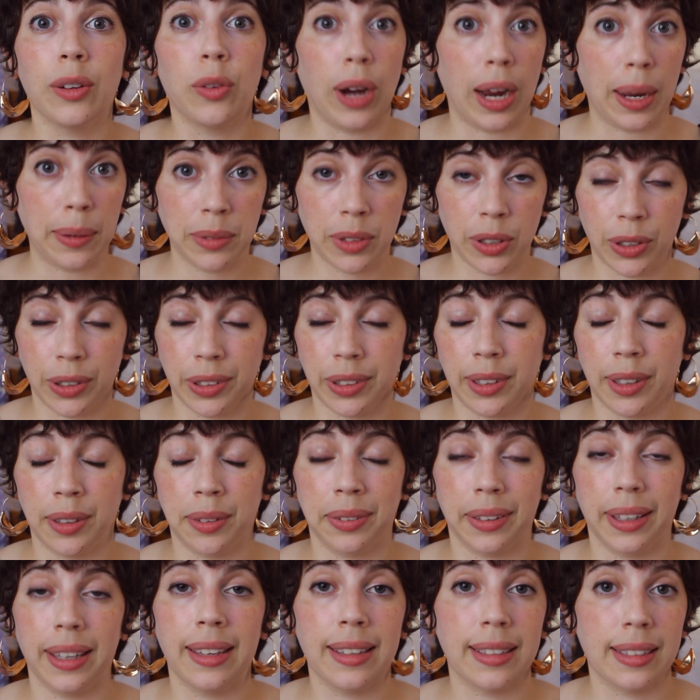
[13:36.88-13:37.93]
Grimes
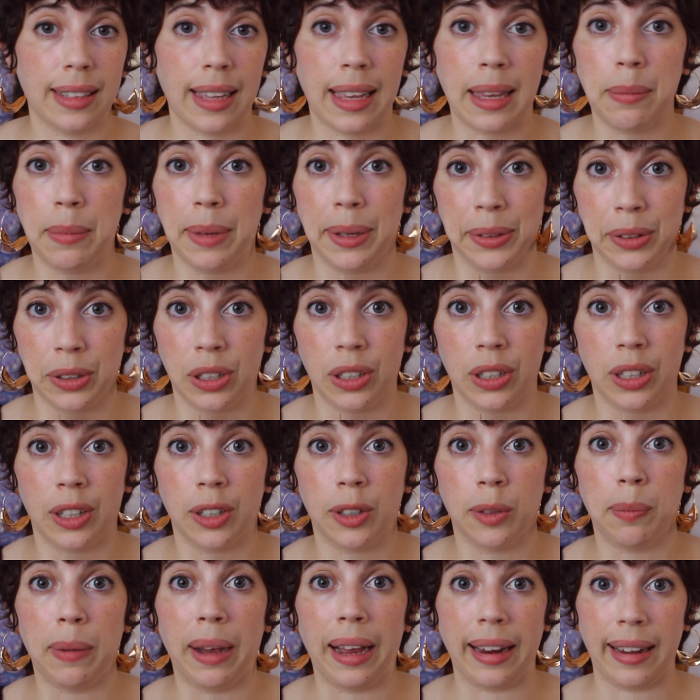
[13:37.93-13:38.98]
herself is a
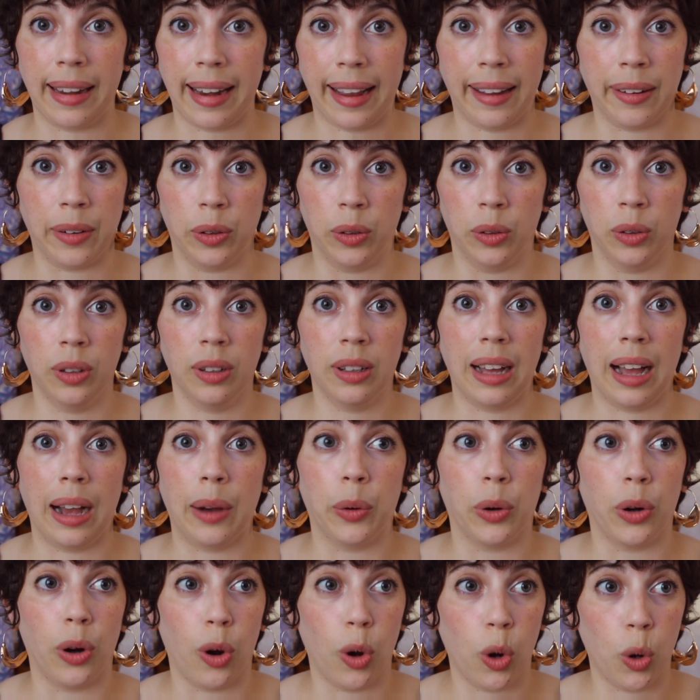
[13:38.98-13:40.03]
millionaire by now. I
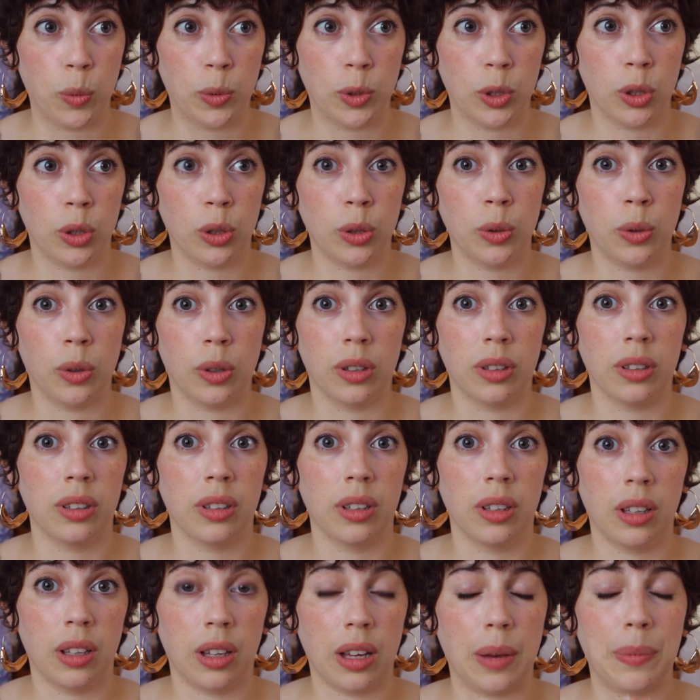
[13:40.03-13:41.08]
would hope so.
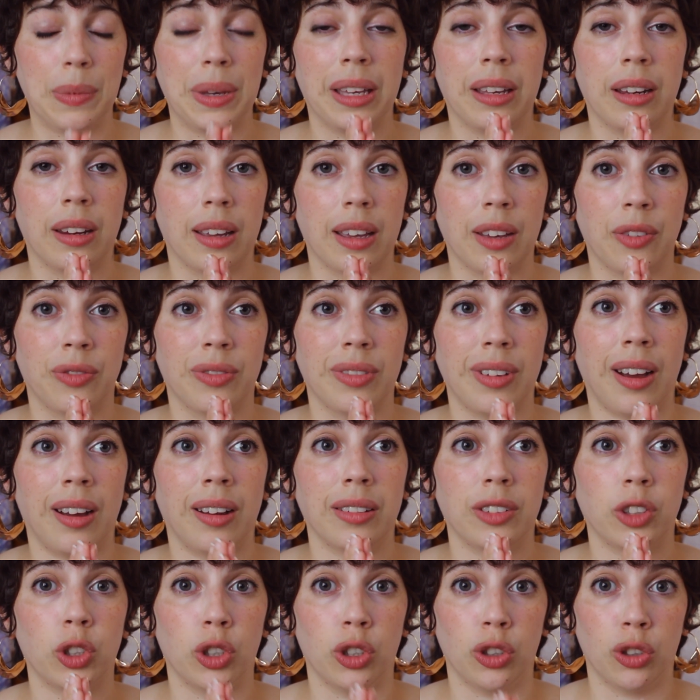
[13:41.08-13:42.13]
I mean, if
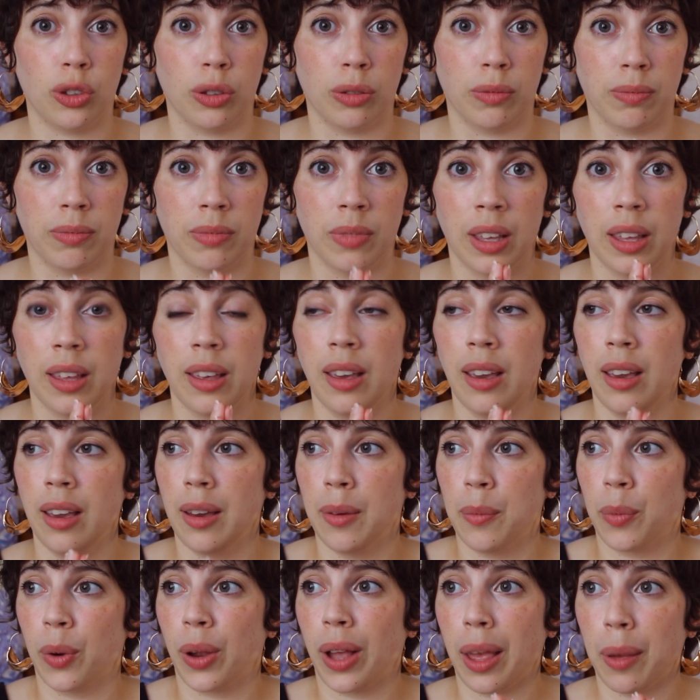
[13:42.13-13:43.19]
not, she should
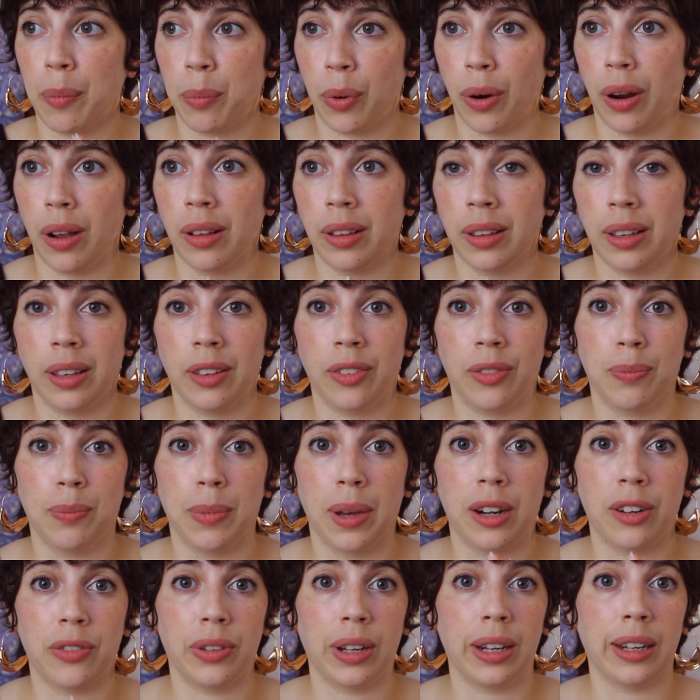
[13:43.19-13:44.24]
get probably
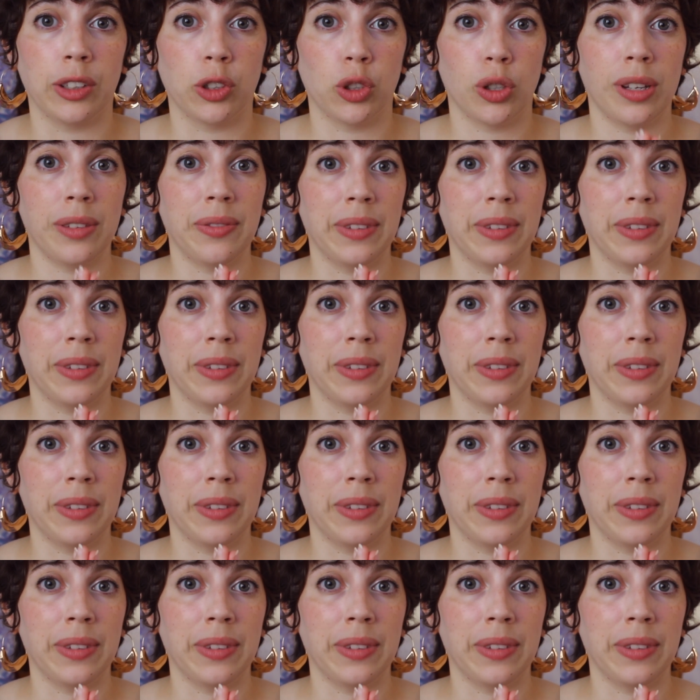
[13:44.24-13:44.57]
better financial